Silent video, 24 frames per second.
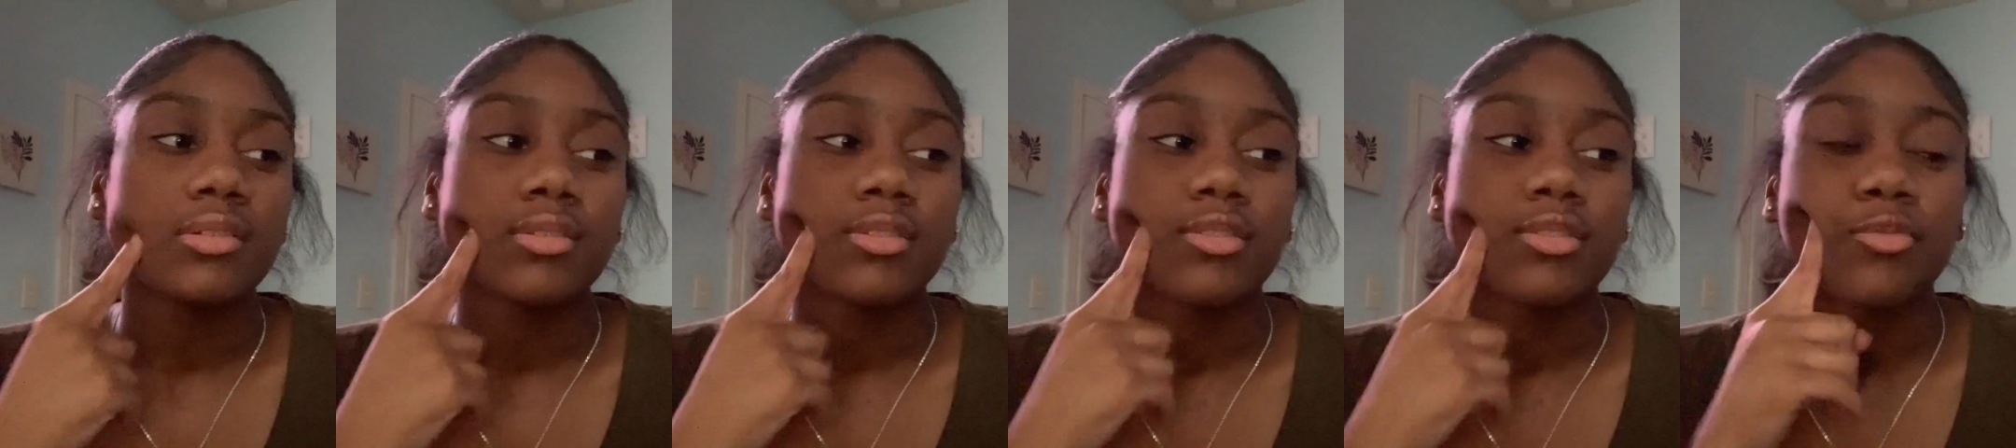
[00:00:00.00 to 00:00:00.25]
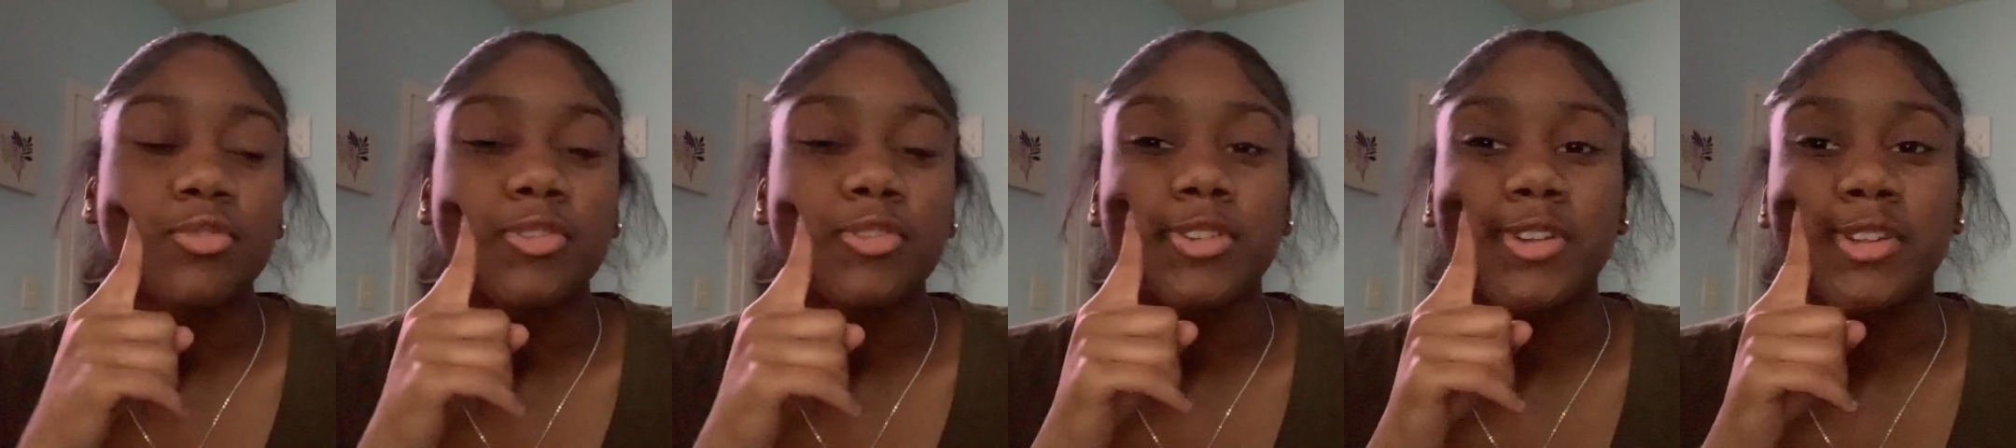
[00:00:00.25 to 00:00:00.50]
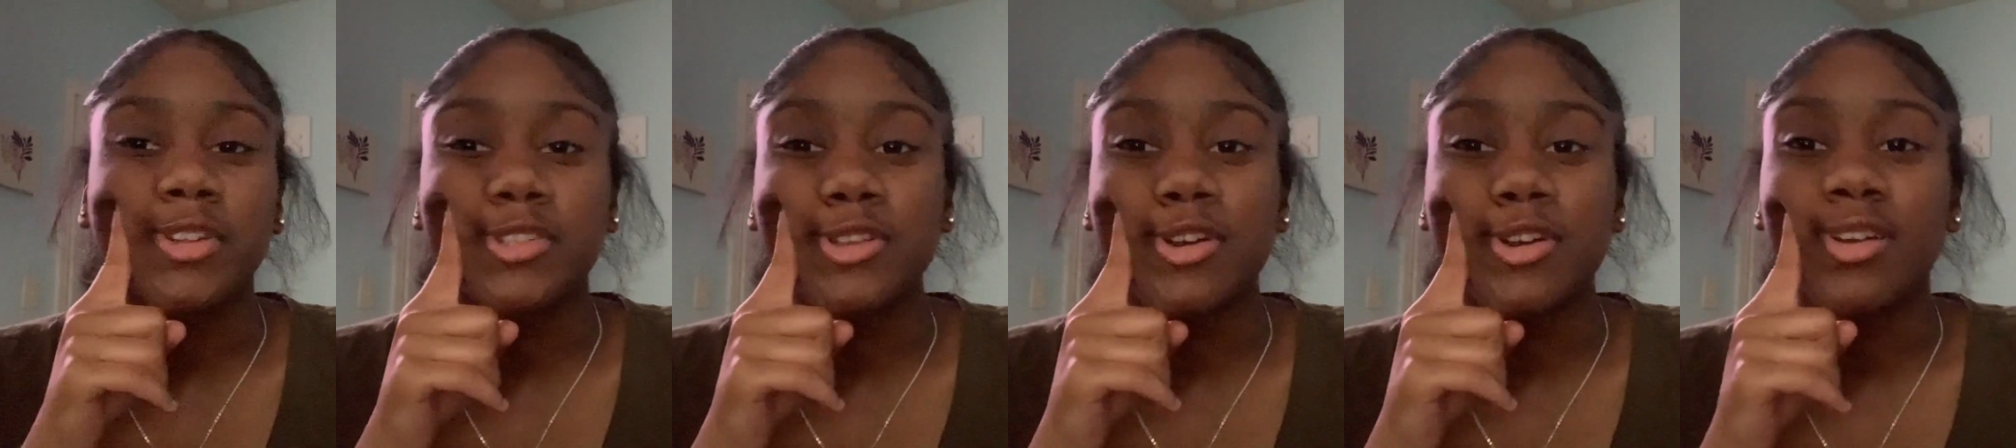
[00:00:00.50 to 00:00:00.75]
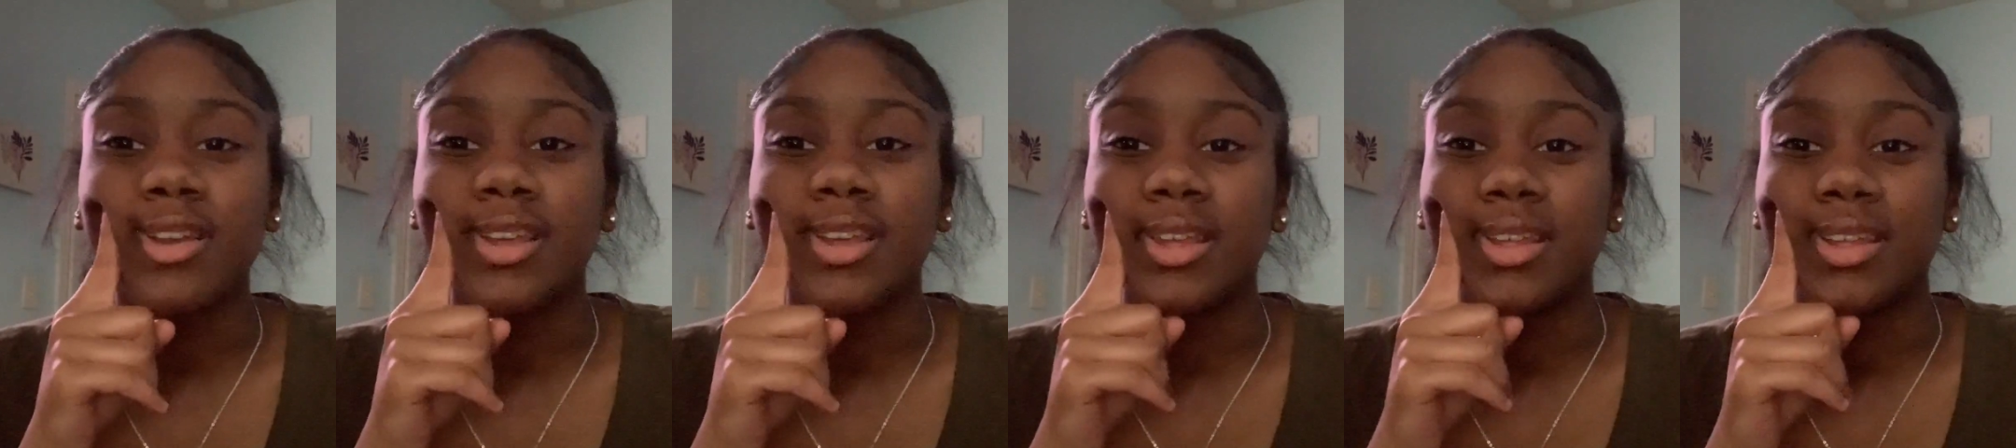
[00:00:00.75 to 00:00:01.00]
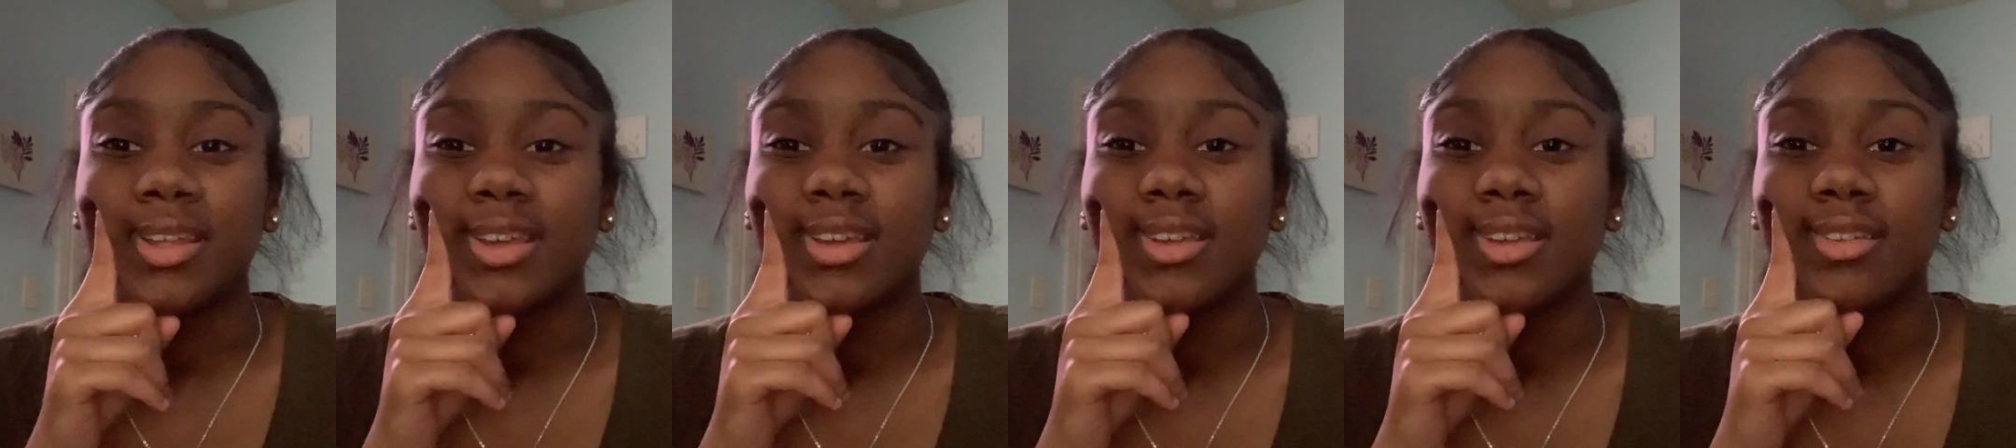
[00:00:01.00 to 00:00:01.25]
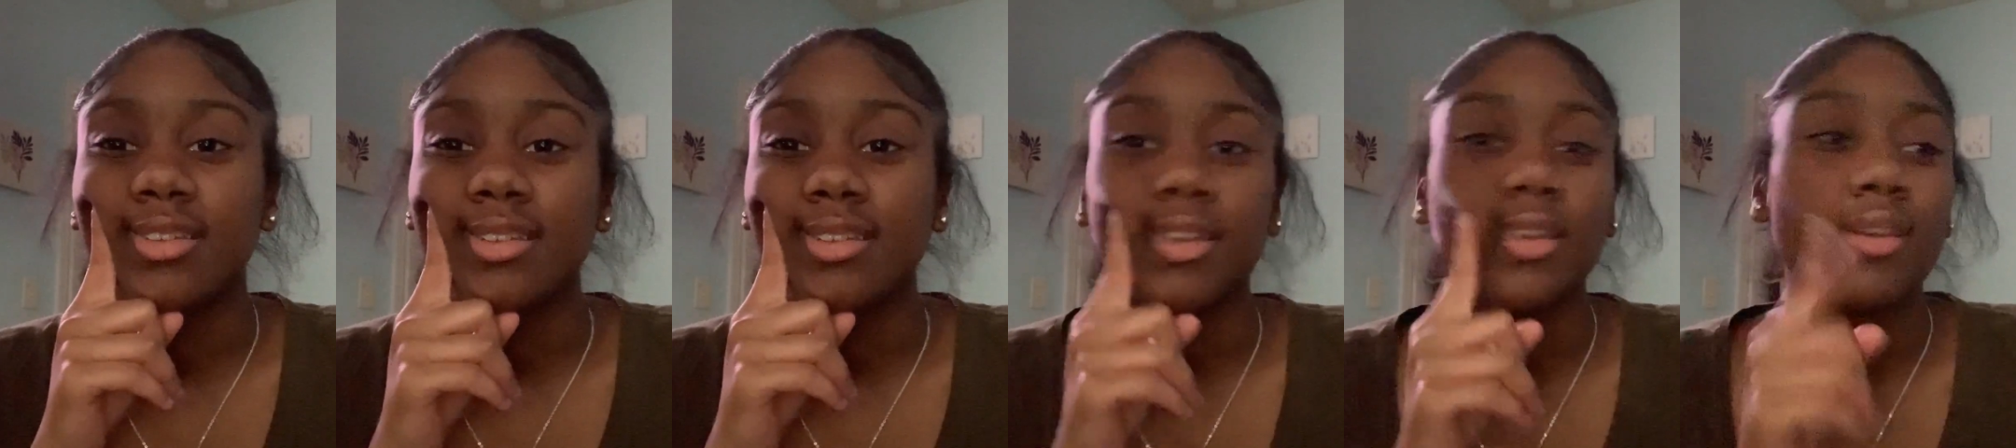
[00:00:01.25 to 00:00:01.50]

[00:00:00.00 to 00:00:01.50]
we started talking again.